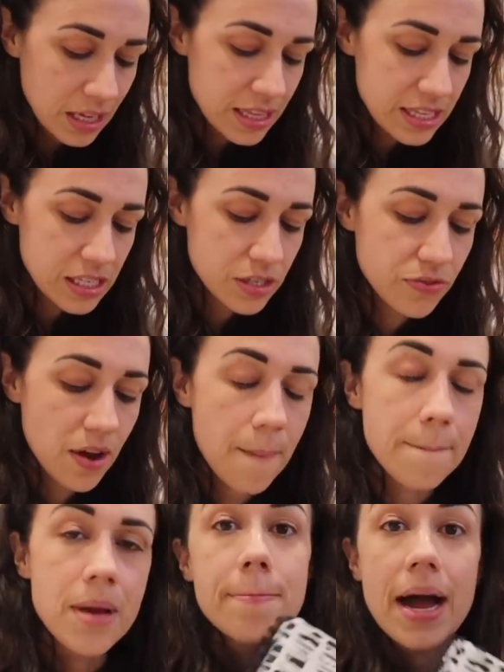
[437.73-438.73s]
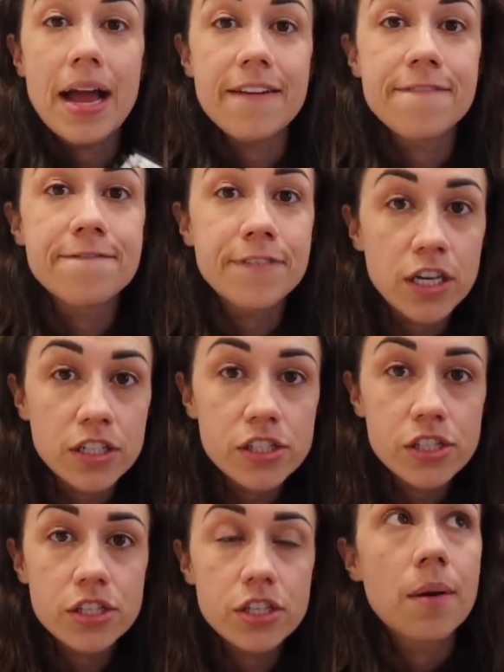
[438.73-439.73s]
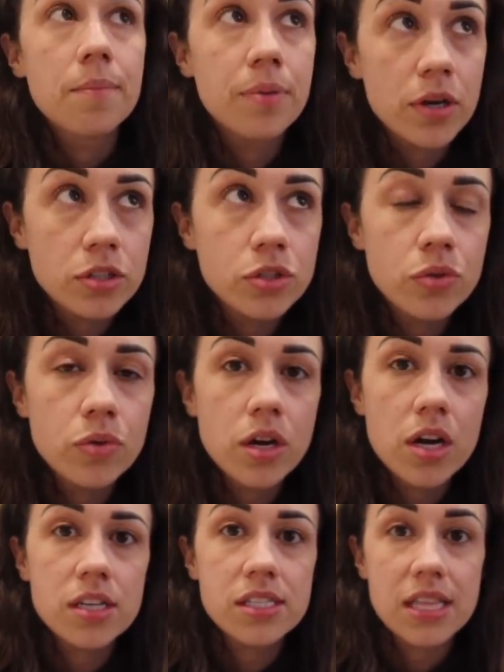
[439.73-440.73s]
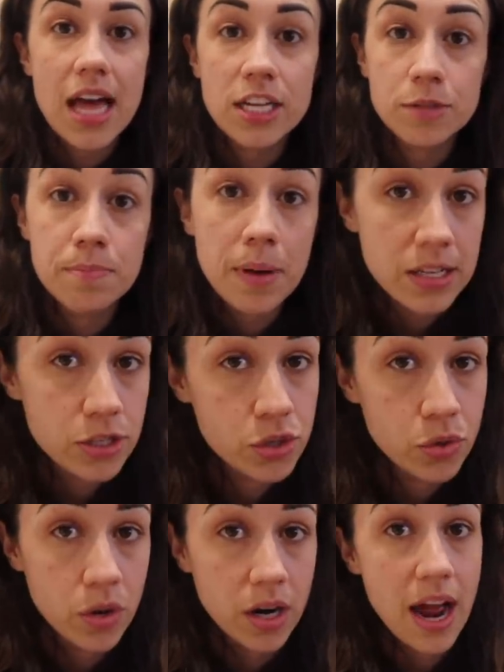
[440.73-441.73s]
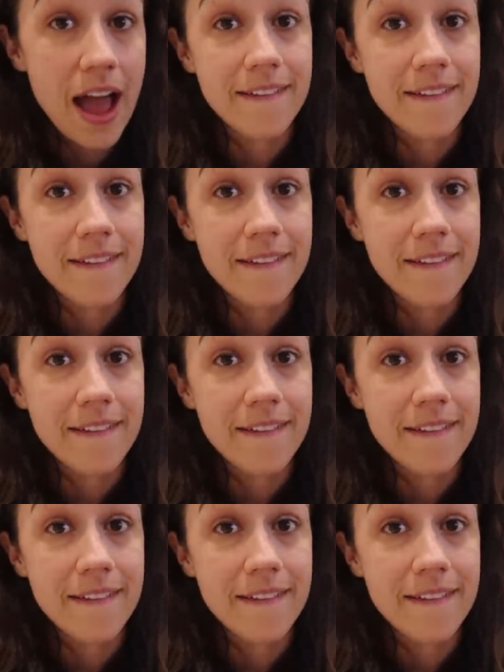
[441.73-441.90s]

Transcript: this is from my first book tour slash bus tour